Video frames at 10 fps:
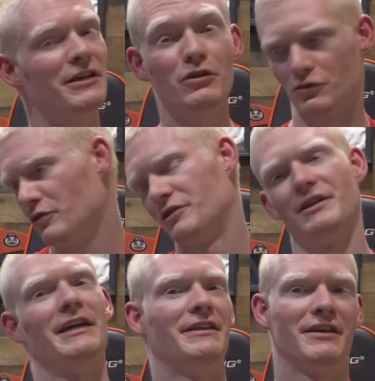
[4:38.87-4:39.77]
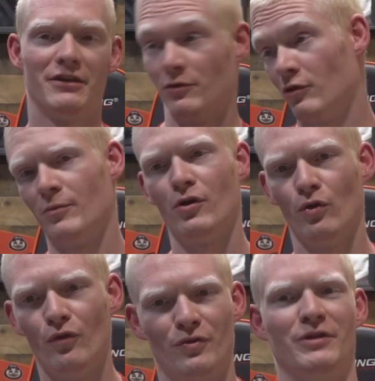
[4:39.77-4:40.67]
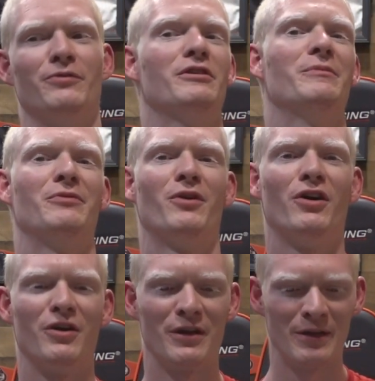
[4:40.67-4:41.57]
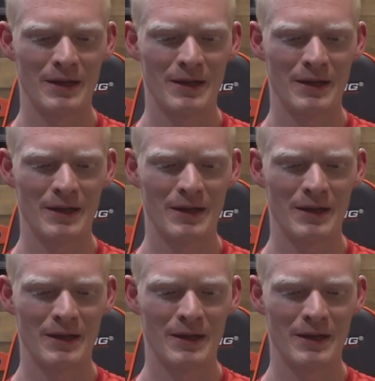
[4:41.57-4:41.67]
you could sign a Derrick Henry. Oh, I'm all over it. Don't get me wrong.